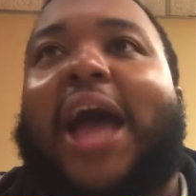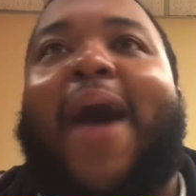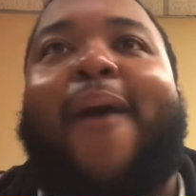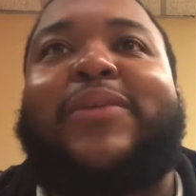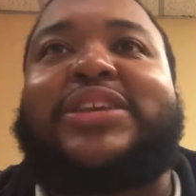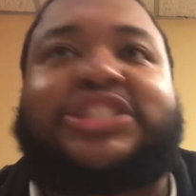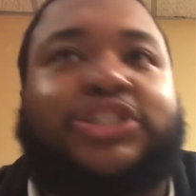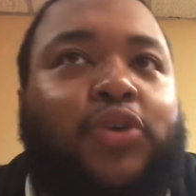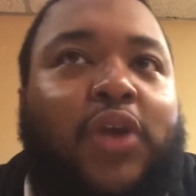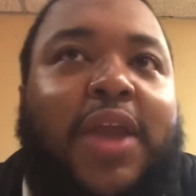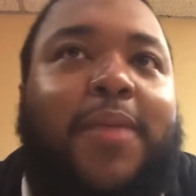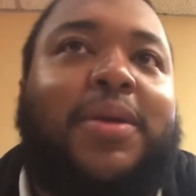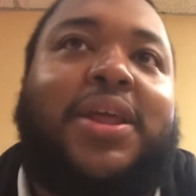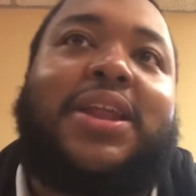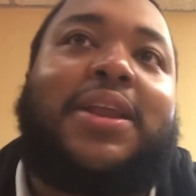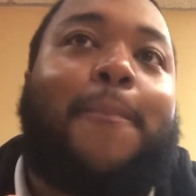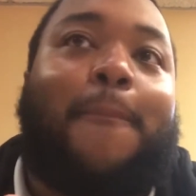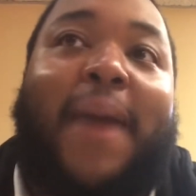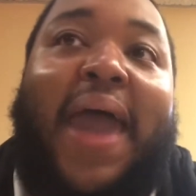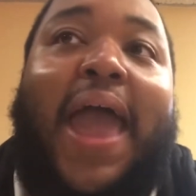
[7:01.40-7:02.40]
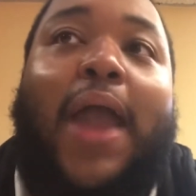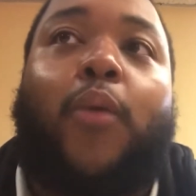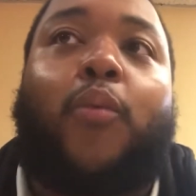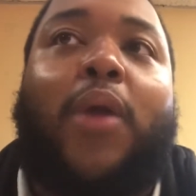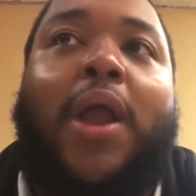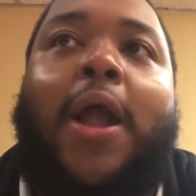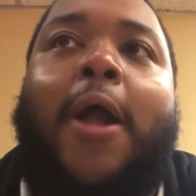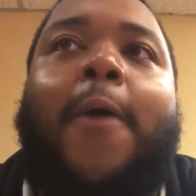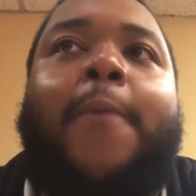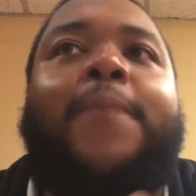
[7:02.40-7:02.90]
was screaming in the
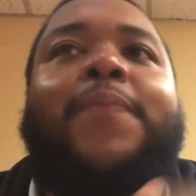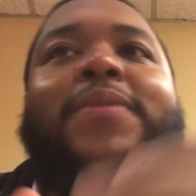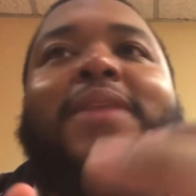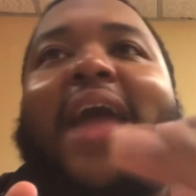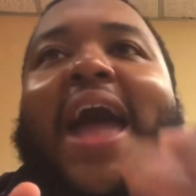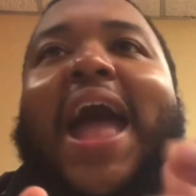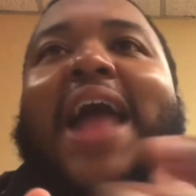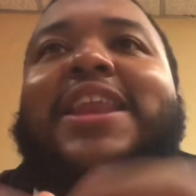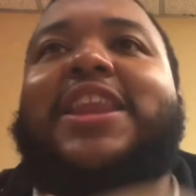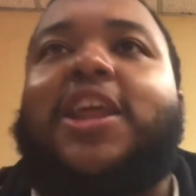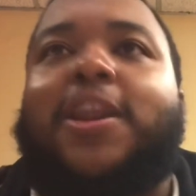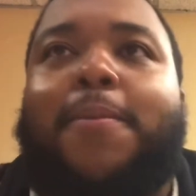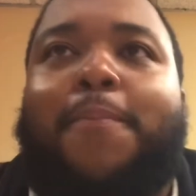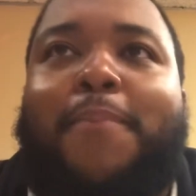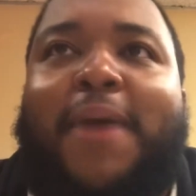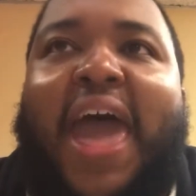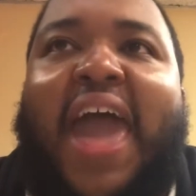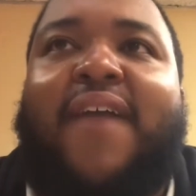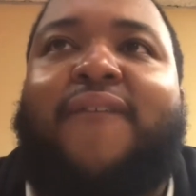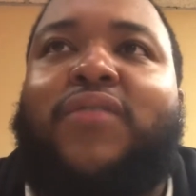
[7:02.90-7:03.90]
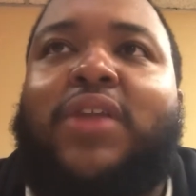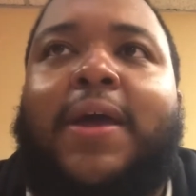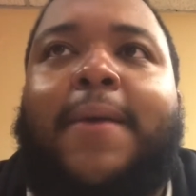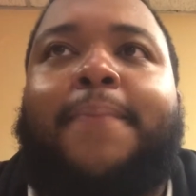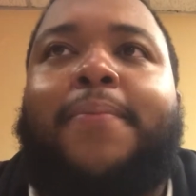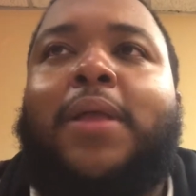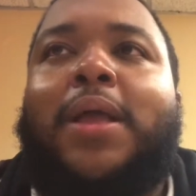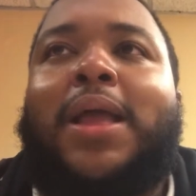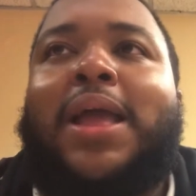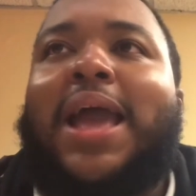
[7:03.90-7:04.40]
background. I did a
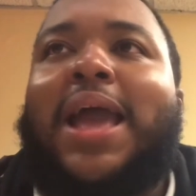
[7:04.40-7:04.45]
backflip.